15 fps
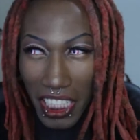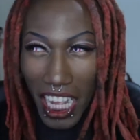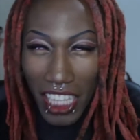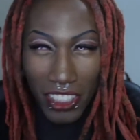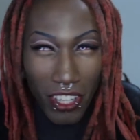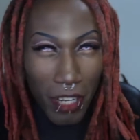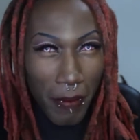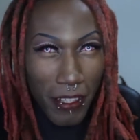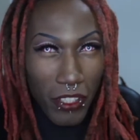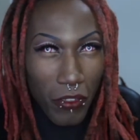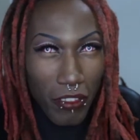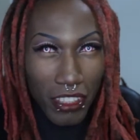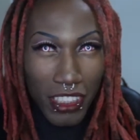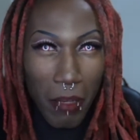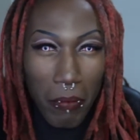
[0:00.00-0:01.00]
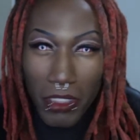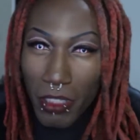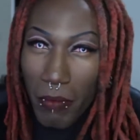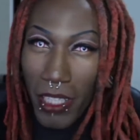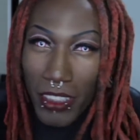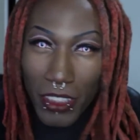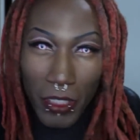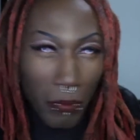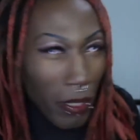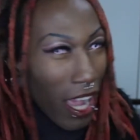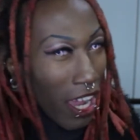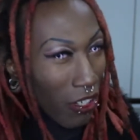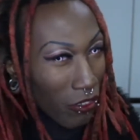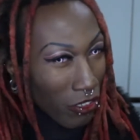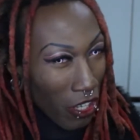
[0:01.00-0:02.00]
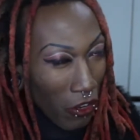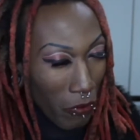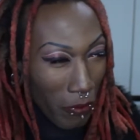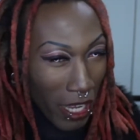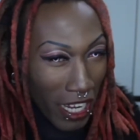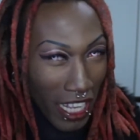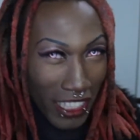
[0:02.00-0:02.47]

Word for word: I thought about doing a summer semester, but I don't know, man.